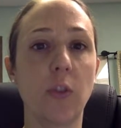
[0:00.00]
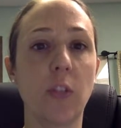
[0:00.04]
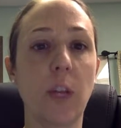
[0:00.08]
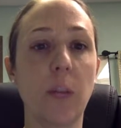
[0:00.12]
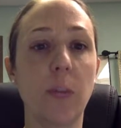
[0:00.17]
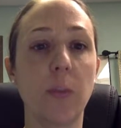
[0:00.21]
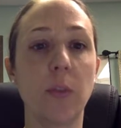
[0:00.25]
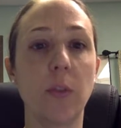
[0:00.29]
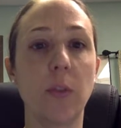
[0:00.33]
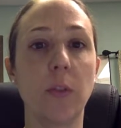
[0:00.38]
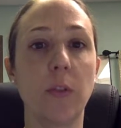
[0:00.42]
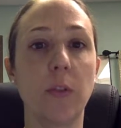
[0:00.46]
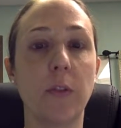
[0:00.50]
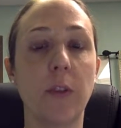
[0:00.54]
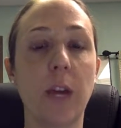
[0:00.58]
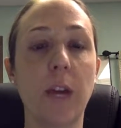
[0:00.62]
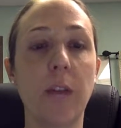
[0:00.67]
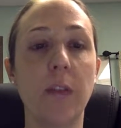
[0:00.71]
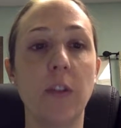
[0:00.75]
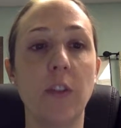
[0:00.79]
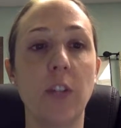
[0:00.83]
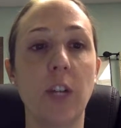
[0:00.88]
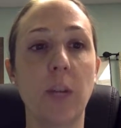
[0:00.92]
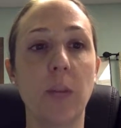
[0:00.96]
chapters
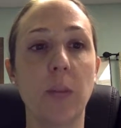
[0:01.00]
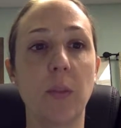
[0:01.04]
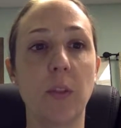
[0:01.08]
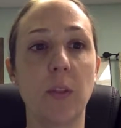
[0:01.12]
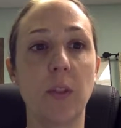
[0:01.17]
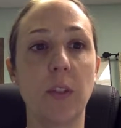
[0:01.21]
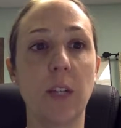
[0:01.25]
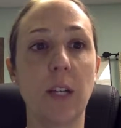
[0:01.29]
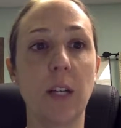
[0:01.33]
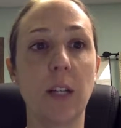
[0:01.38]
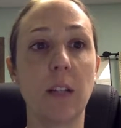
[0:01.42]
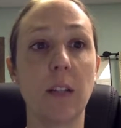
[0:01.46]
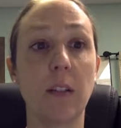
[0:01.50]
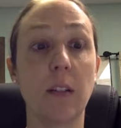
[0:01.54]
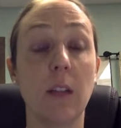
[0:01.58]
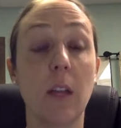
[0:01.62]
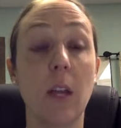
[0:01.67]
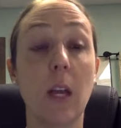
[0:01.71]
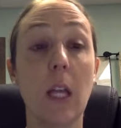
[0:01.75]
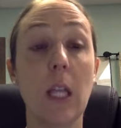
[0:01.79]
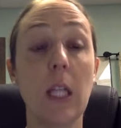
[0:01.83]
5 and chapter 6.